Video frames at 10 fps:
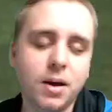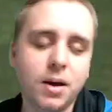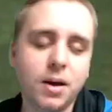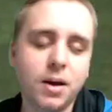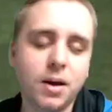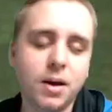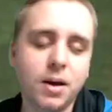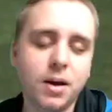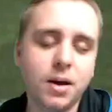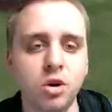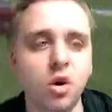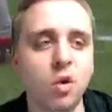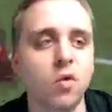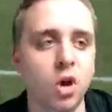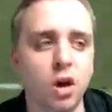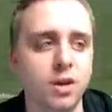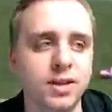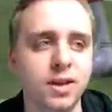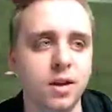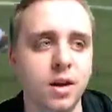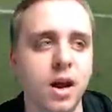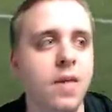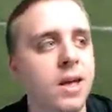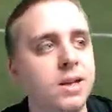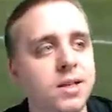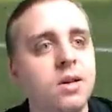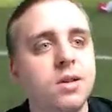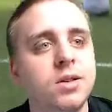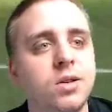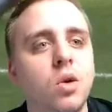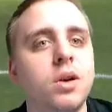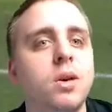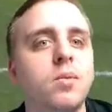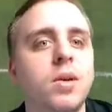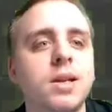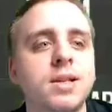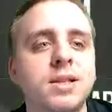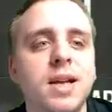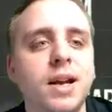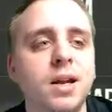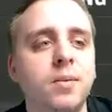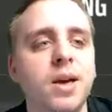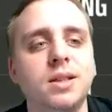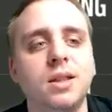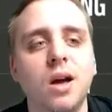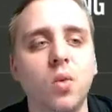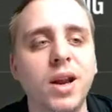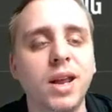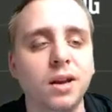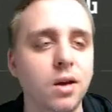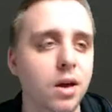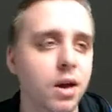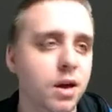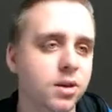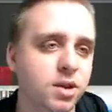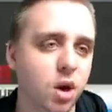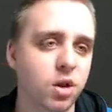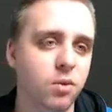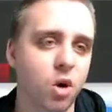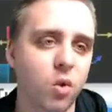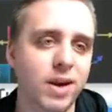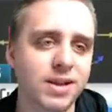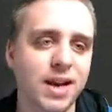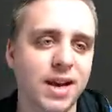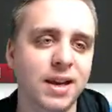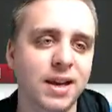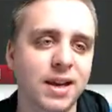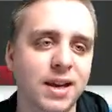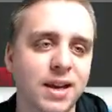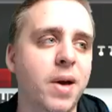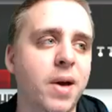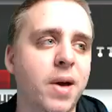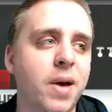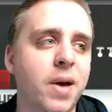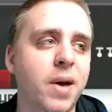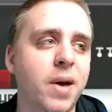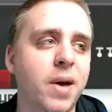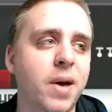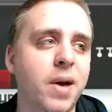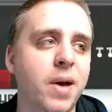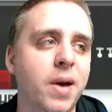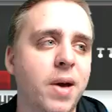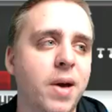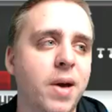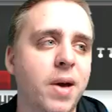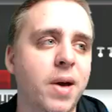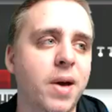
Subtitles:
players within a certain overall tier, and that tier is going to be decided based on winning. So the more wins I get, the better free agents I'm able to go